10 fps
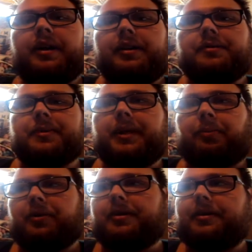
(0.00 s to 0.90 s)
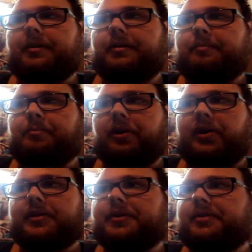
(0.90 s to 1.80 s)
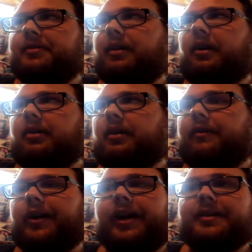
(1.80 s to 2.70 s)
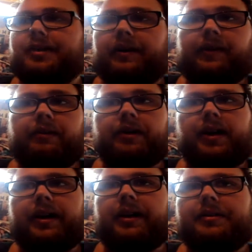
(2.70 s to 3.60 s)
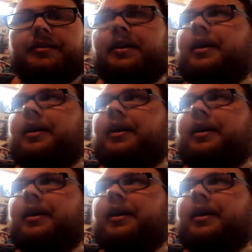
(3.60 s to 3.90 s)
Because when they print books, hardcover and softcover, I guess,